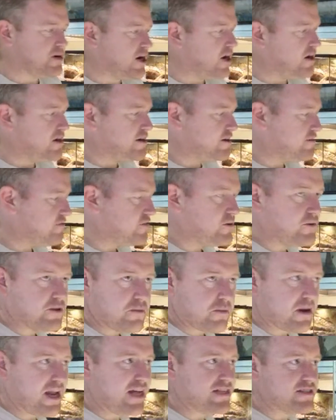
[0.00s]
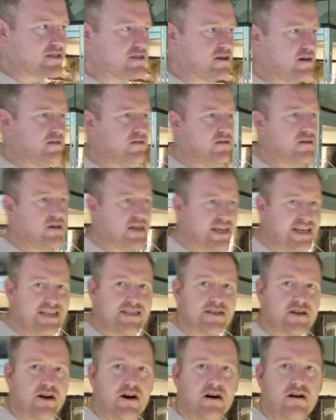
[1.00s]
eye on a few of the plants that
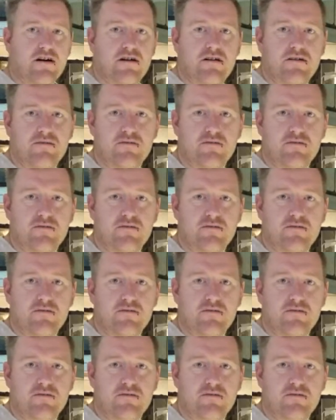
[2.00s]
he's got,